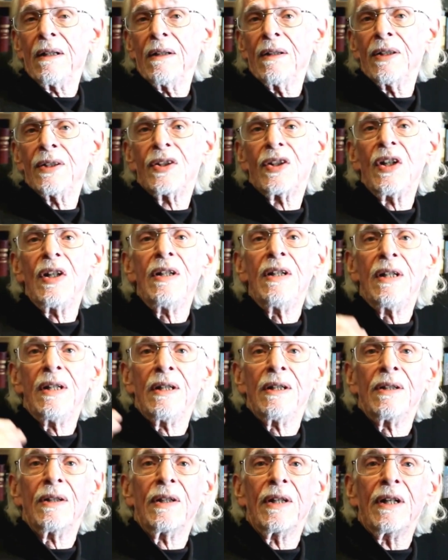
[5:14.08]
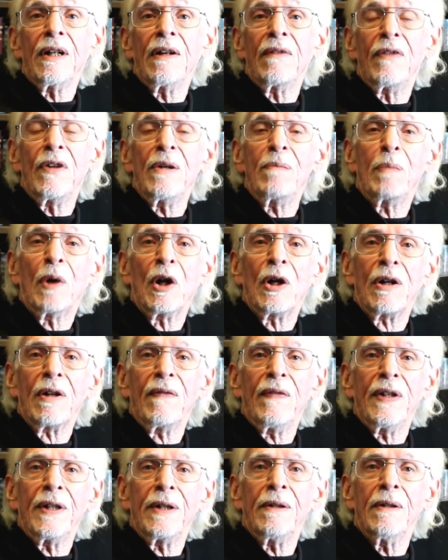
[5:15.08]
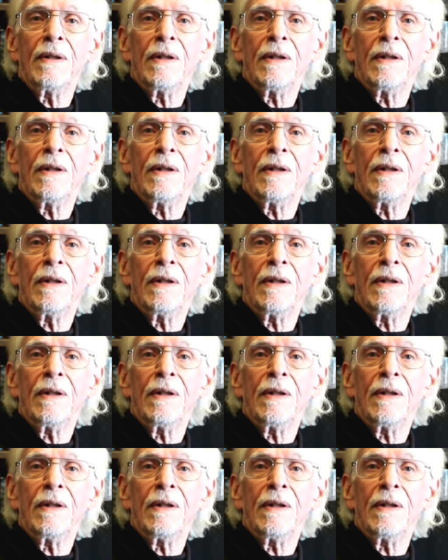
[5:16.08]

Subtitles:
seeing that every part of it